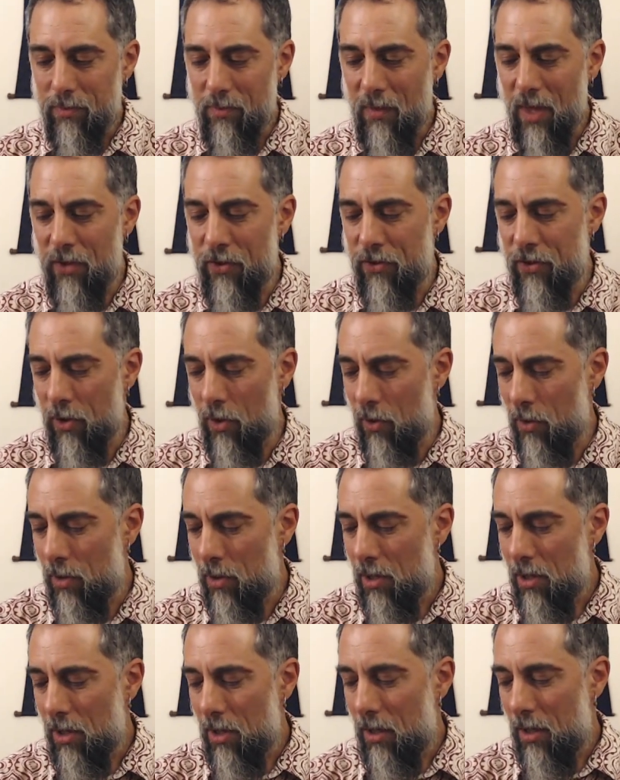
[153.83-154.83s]
And so
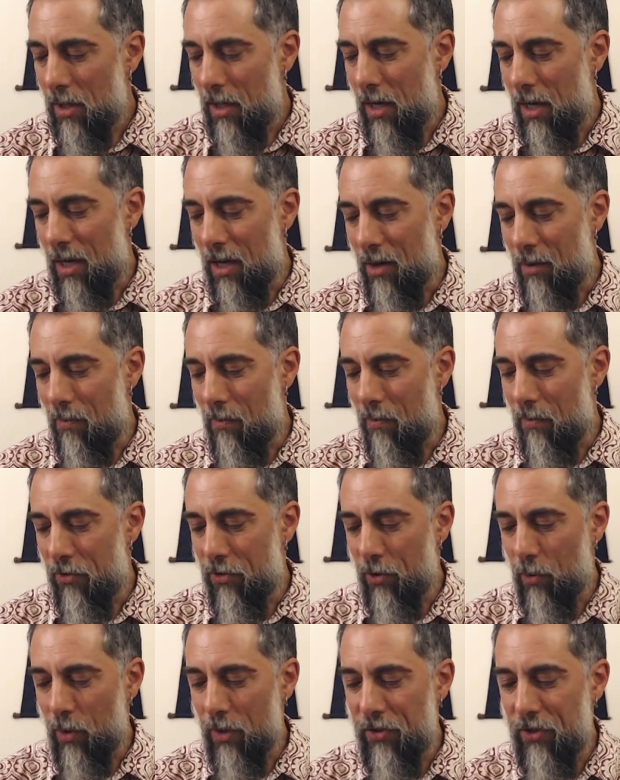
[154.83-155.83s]

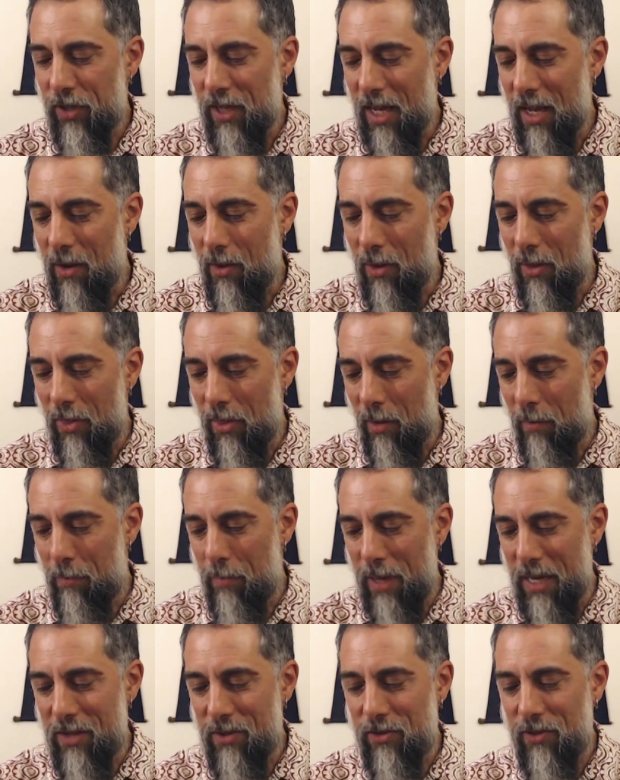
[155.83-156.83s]
once again, the
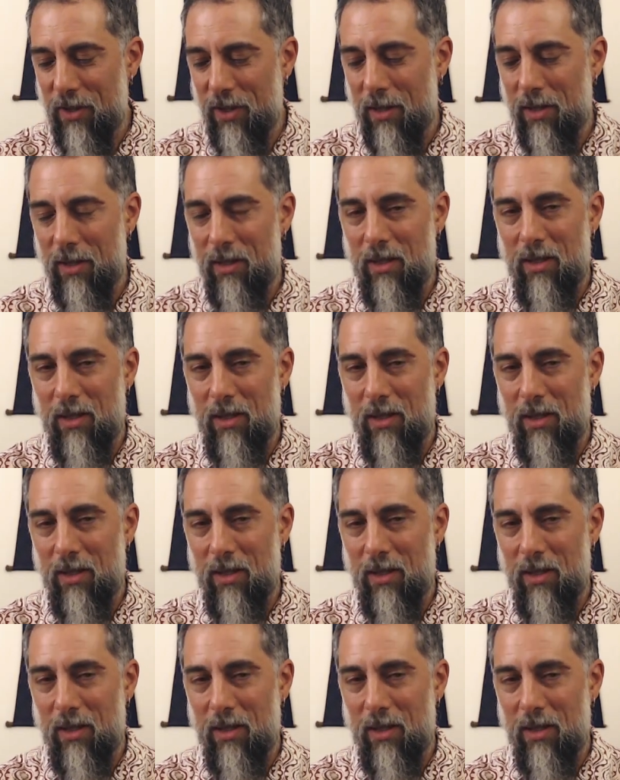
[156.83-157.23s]
basic